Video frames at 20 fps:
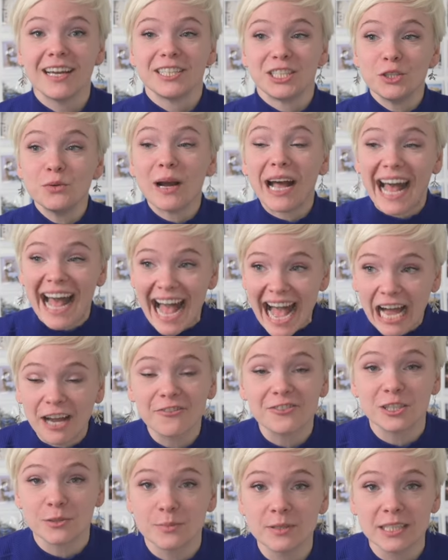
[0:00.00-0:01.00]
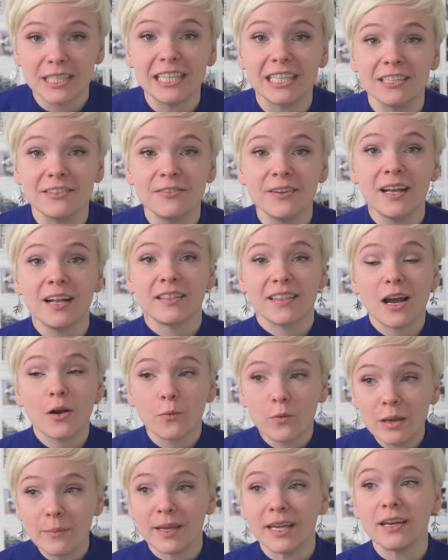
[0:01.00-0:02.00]
You have to believe that
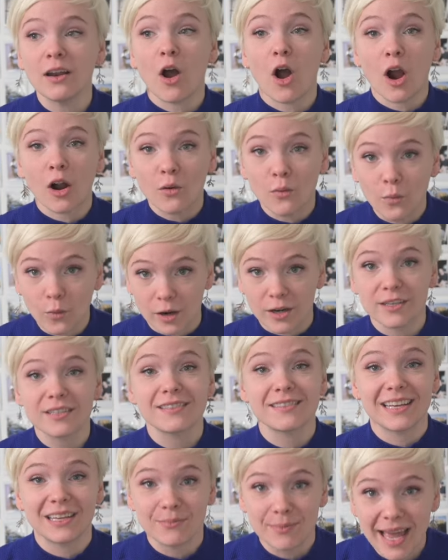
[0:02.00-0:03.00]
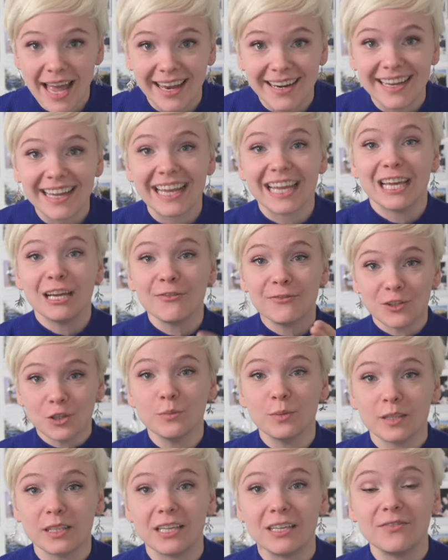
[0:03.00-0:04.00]
women are worse than men if you
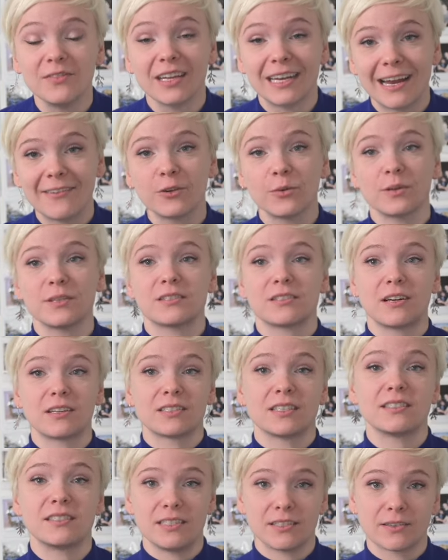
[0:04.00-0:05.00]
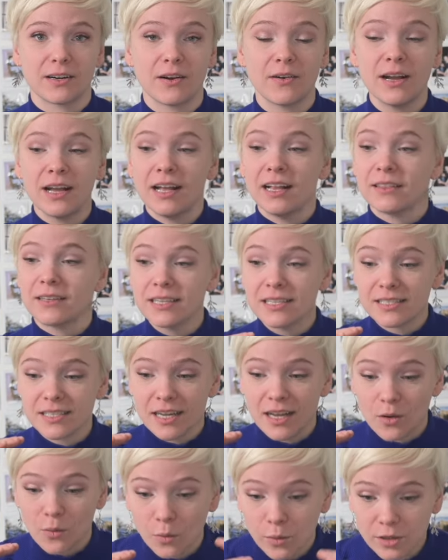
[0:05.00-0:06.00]
believe that everyone starts at zero. This
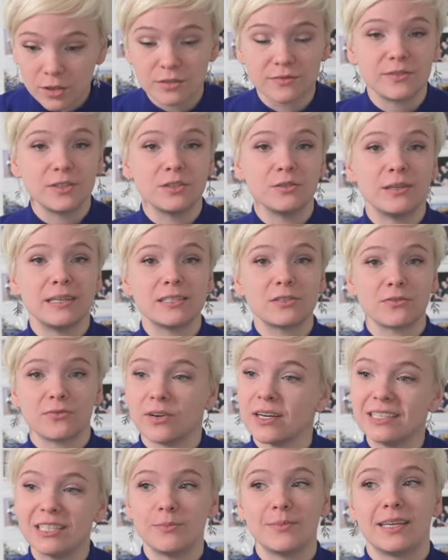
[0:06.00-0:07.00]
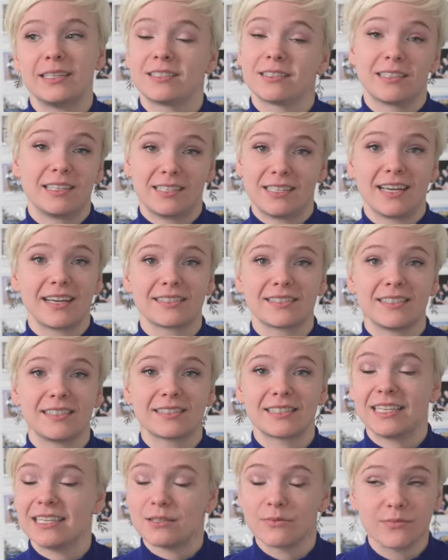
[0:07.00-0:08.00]
worldview is fundamentally
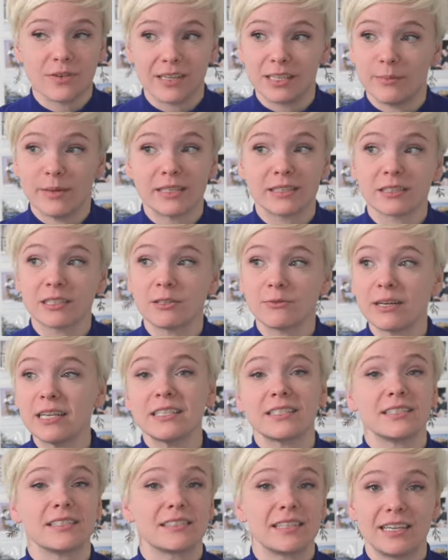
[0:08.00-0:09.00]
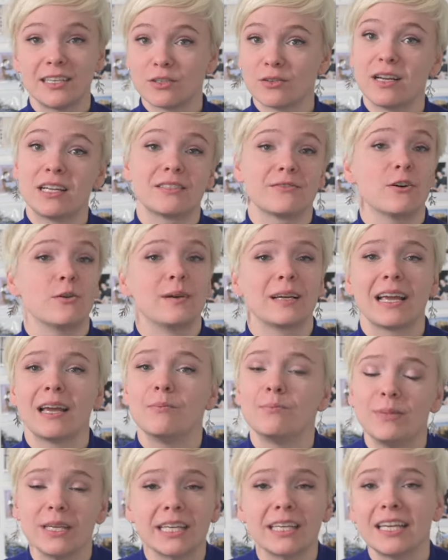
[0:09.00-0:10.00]
sexist, it's fundamentally racist and transphobic
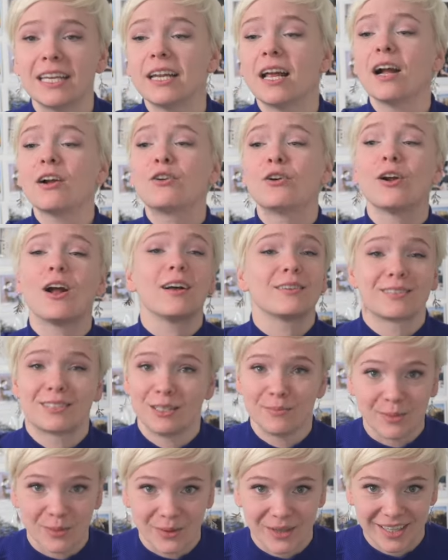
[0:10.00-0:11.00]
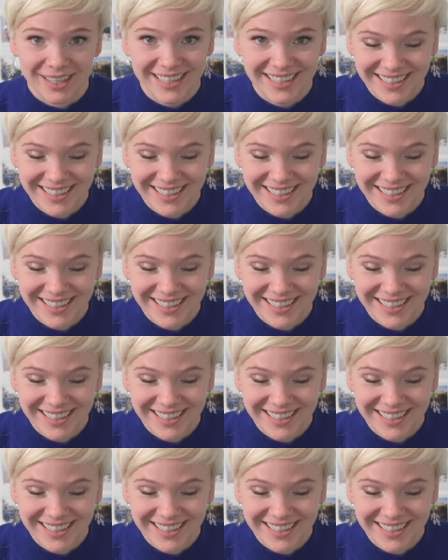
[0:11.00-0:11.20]
and bigoted across the board.